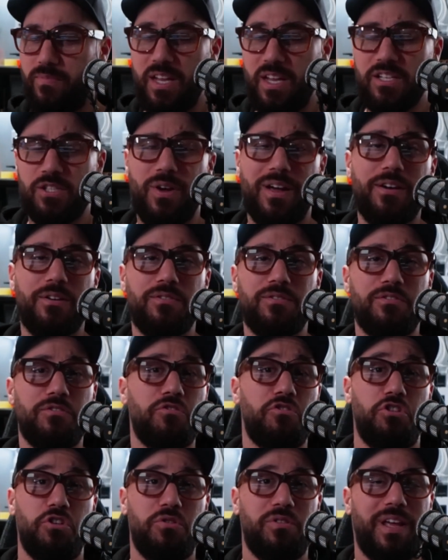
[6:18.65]
So I
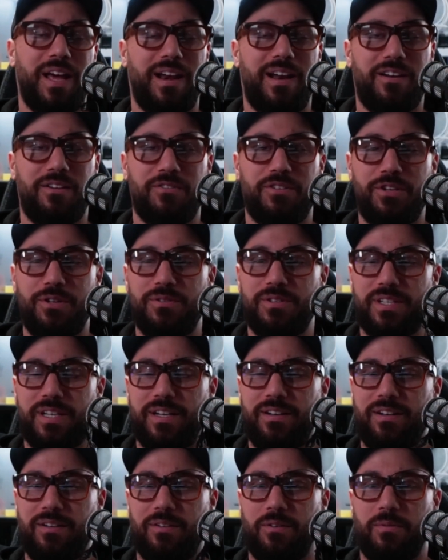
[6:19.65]
don't do that. I don't use it
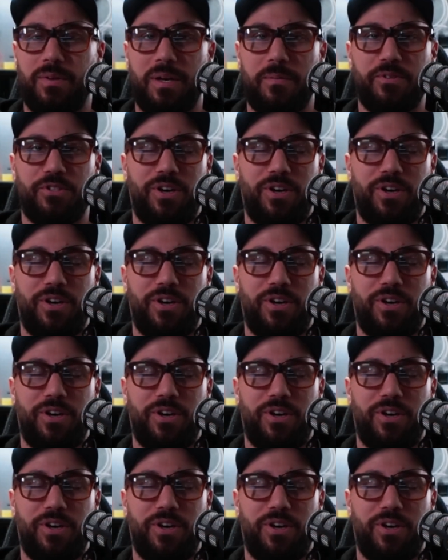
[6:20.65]
when I'm